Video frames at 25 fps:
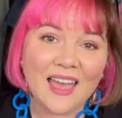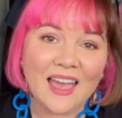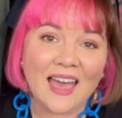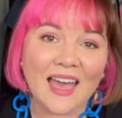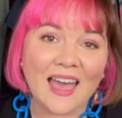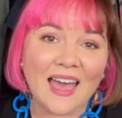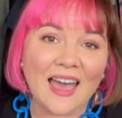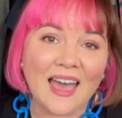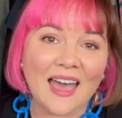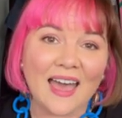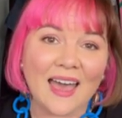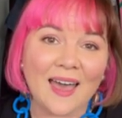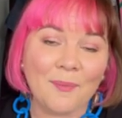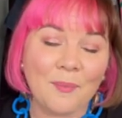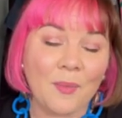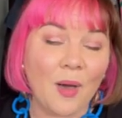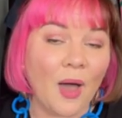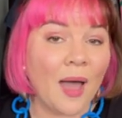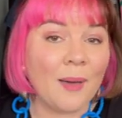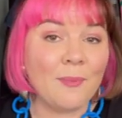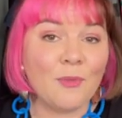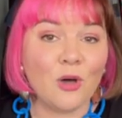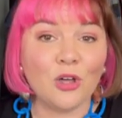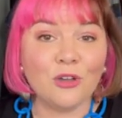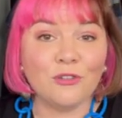Um,
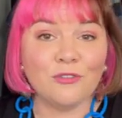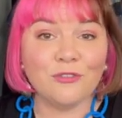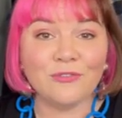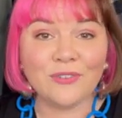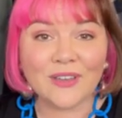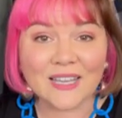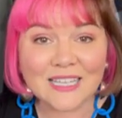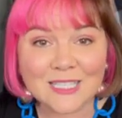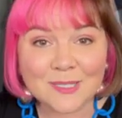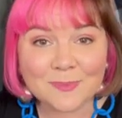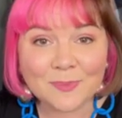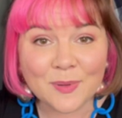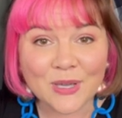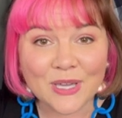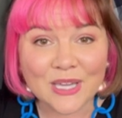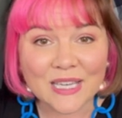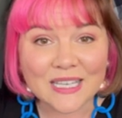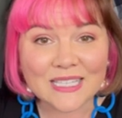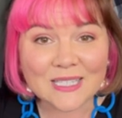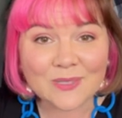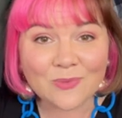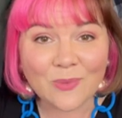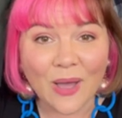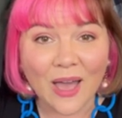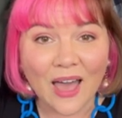I'm on Facebook
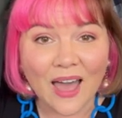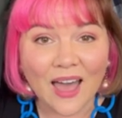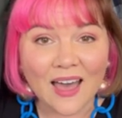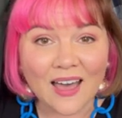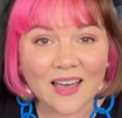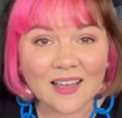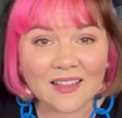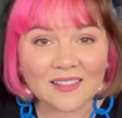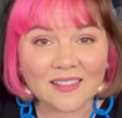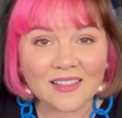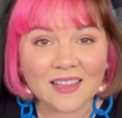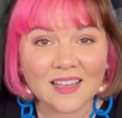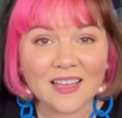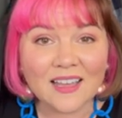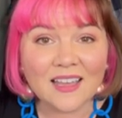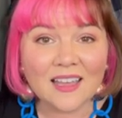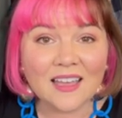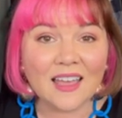as well.